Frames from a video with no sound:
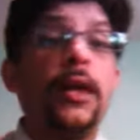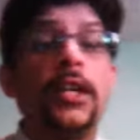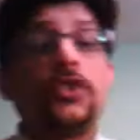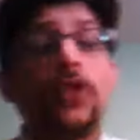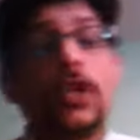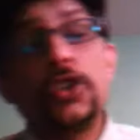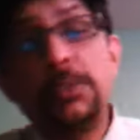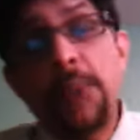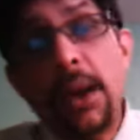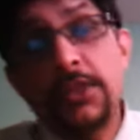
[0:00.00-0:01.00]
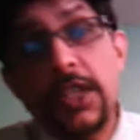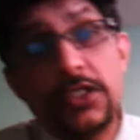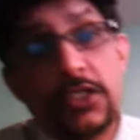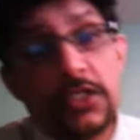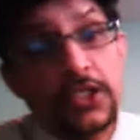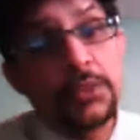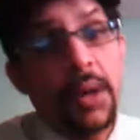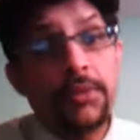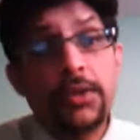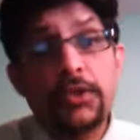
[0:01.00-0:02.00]
Let's look at the Zimbabwe. As I said,
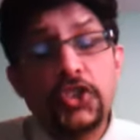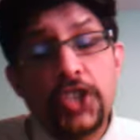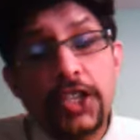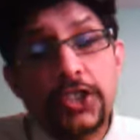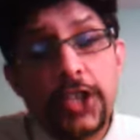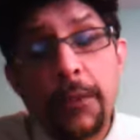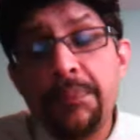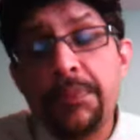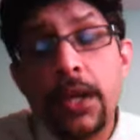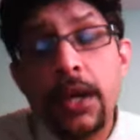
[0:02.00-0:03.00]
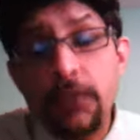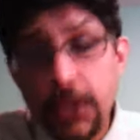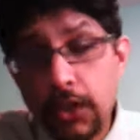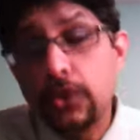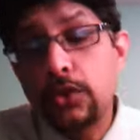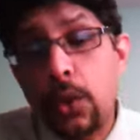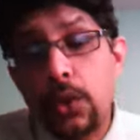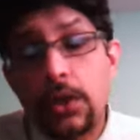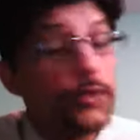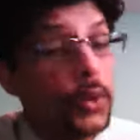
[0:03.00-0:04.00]
Zimbabwe were chasing a very good
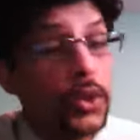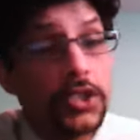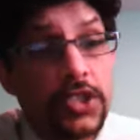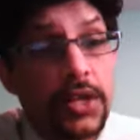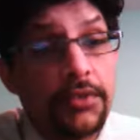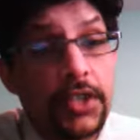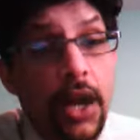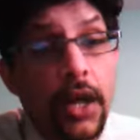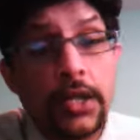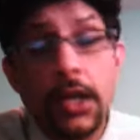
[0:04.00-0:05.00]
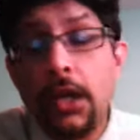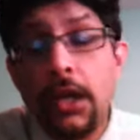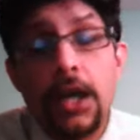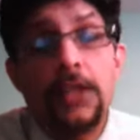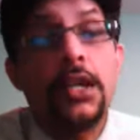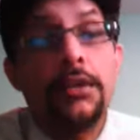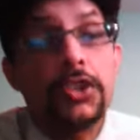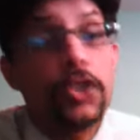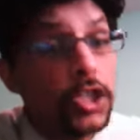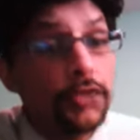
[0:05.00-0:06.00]
total of 279. They were
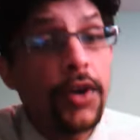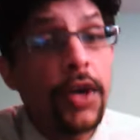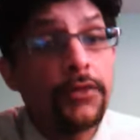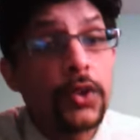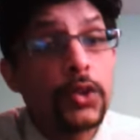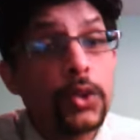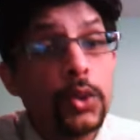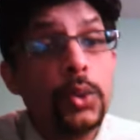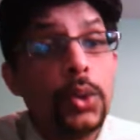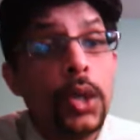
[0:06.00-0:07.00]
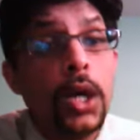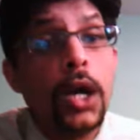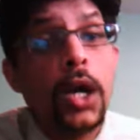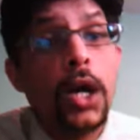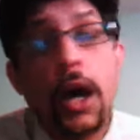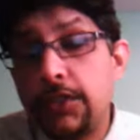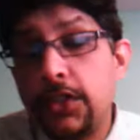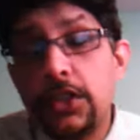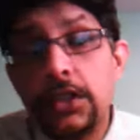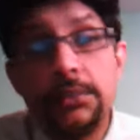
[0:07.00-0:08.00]
35 for 2
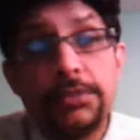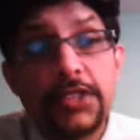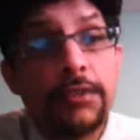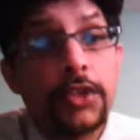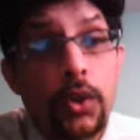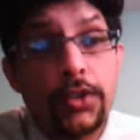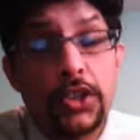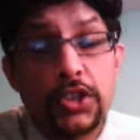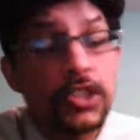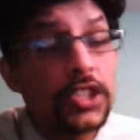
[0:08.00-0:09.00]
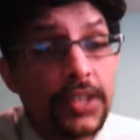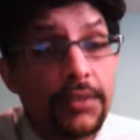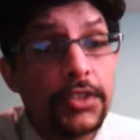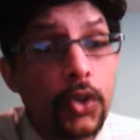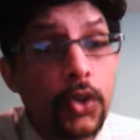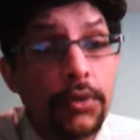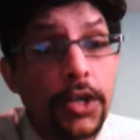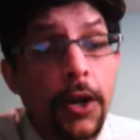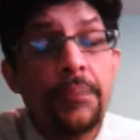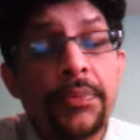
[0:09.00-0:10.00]
after 7 overs in the 7th
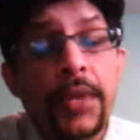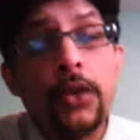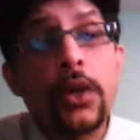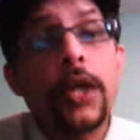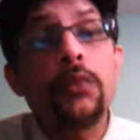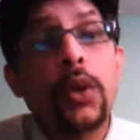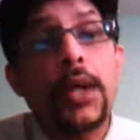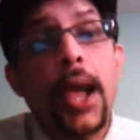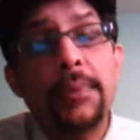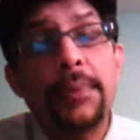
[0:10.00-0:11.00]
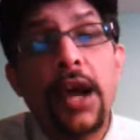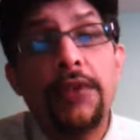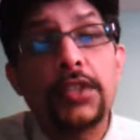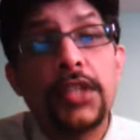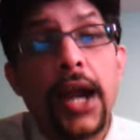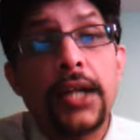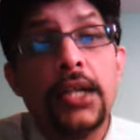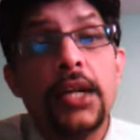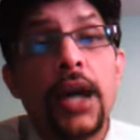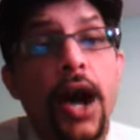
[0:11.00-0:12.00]
over. And look at what happened after that.
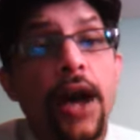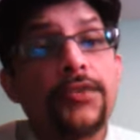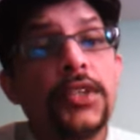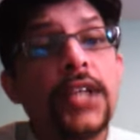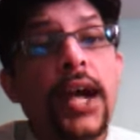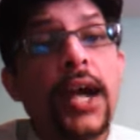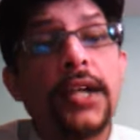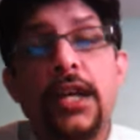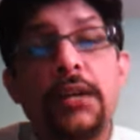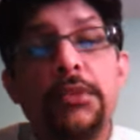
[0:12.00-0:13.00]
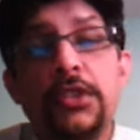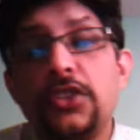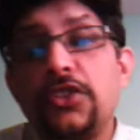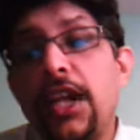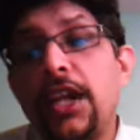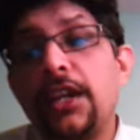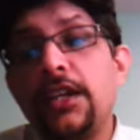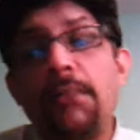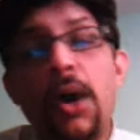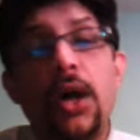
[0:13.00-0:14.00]
After that, the Sri
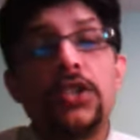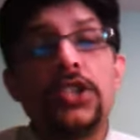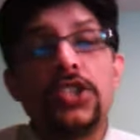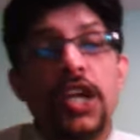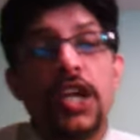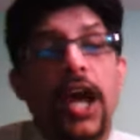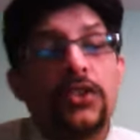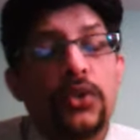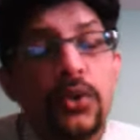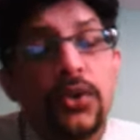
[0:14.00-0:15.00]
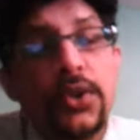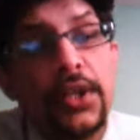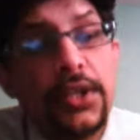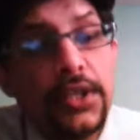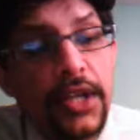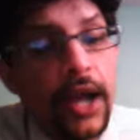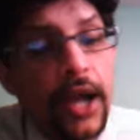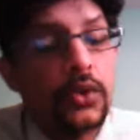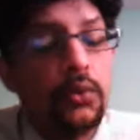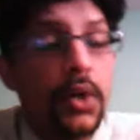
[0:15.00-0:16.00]
Lankan bowlers had
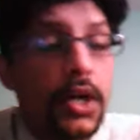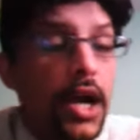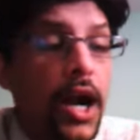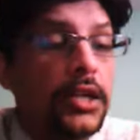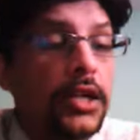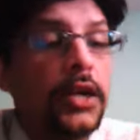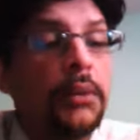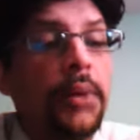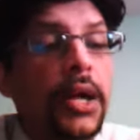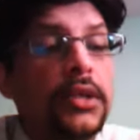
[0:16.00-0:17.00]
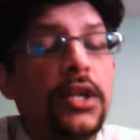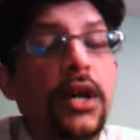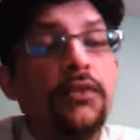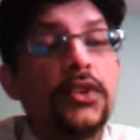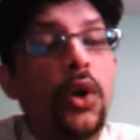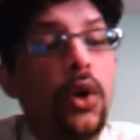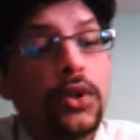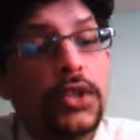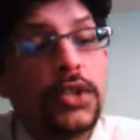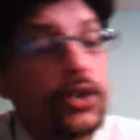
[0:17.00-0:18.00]
to work hard. But with
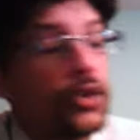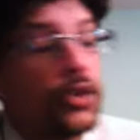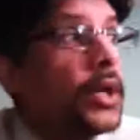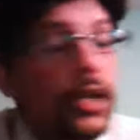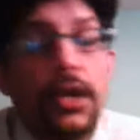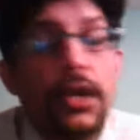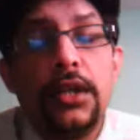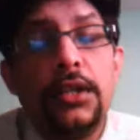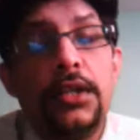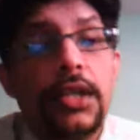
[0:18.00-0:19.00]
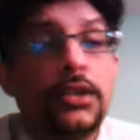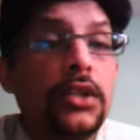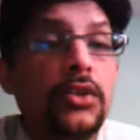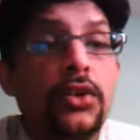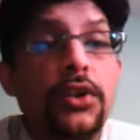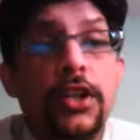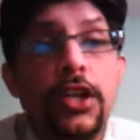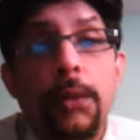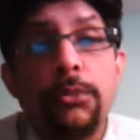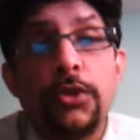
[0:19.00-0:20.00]
all their toil, nothing could really
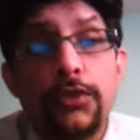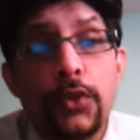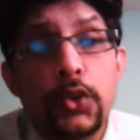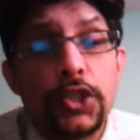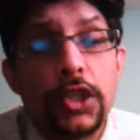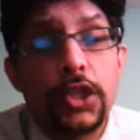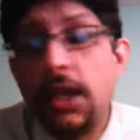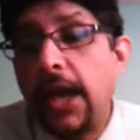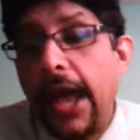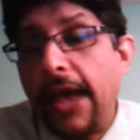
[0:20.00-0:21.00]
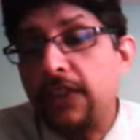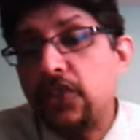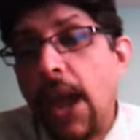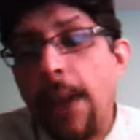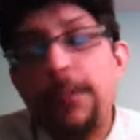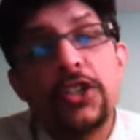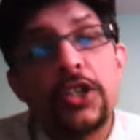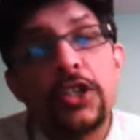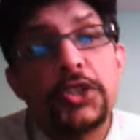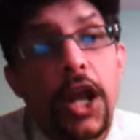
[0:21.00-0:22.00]
come to fruition, as
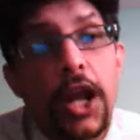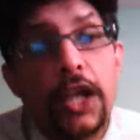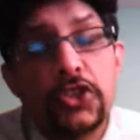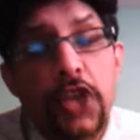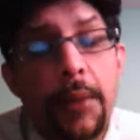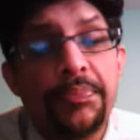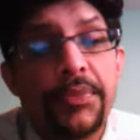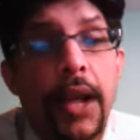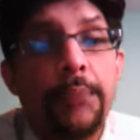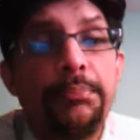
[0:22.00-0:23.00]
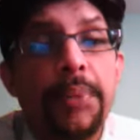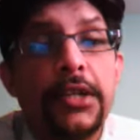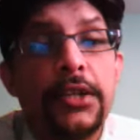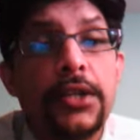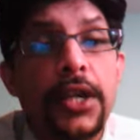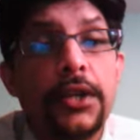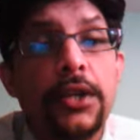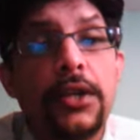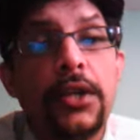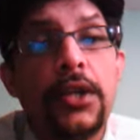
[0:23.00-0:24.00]
Hamilton Masakadza and Brendan Taylor